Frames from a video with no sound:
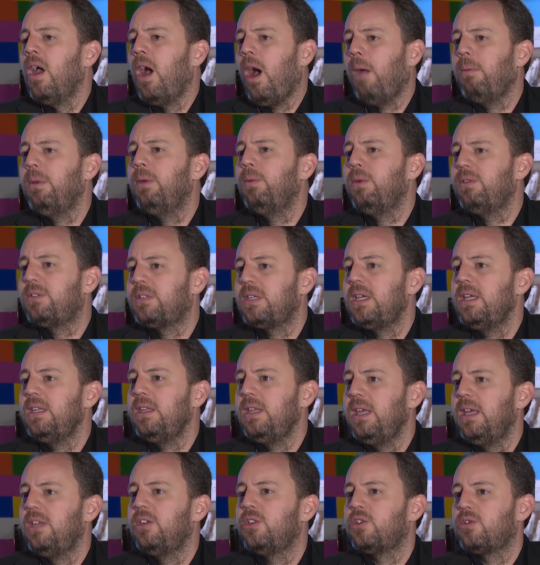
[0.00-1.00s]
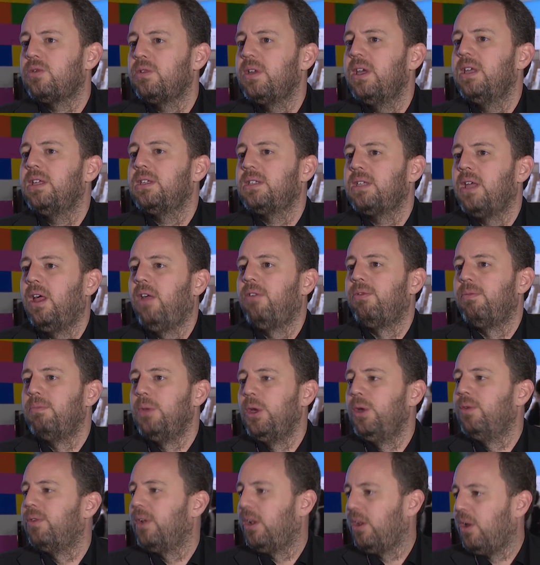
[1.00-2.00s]
I mean, we've seen the industry itself
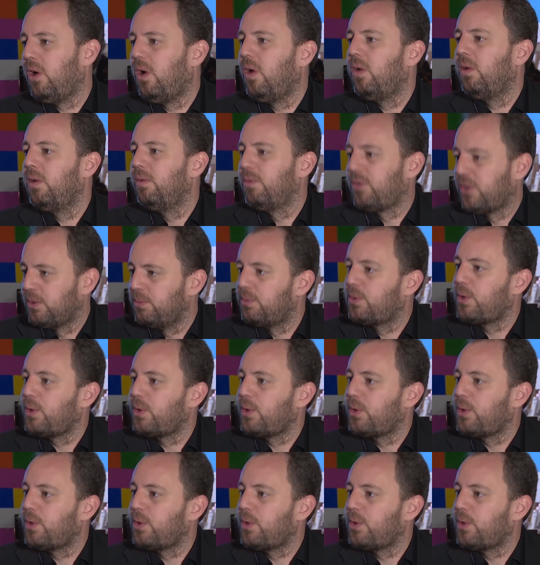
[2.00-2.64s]
move a lot from